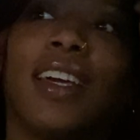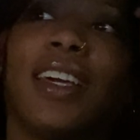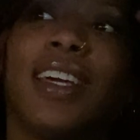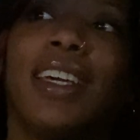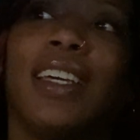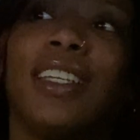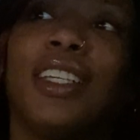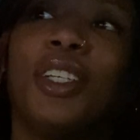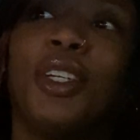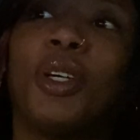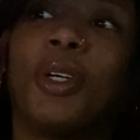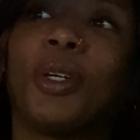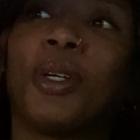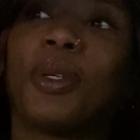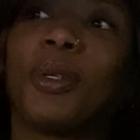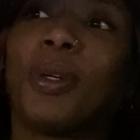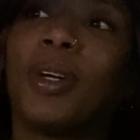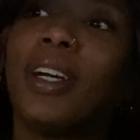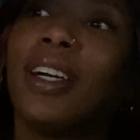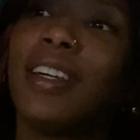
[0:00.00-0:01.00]

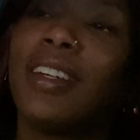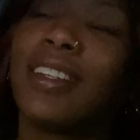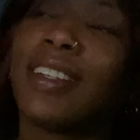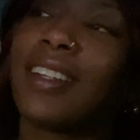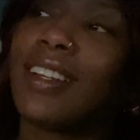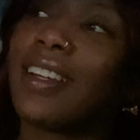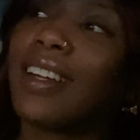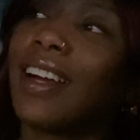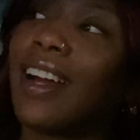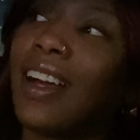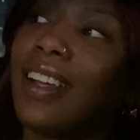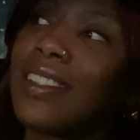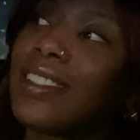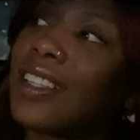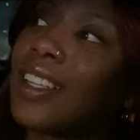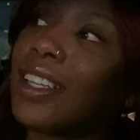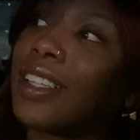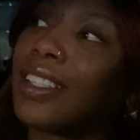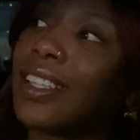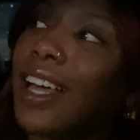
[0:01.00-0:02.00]
Anywho, I
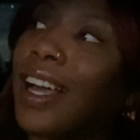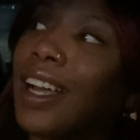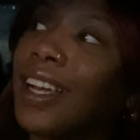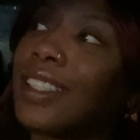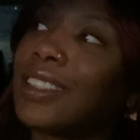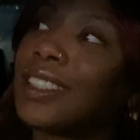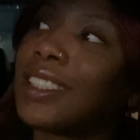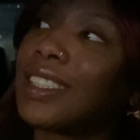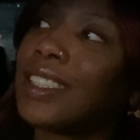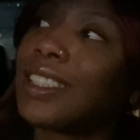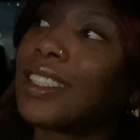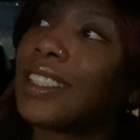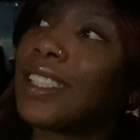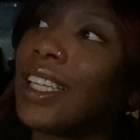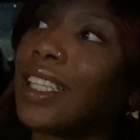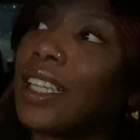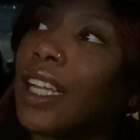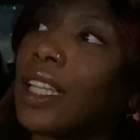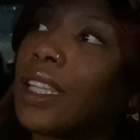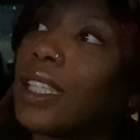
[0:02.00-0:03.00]
said a lot just to
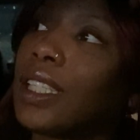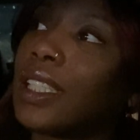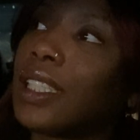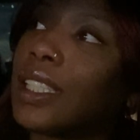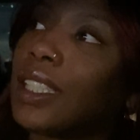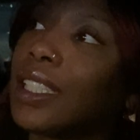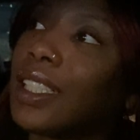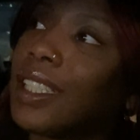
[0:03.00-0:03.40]
say nothing.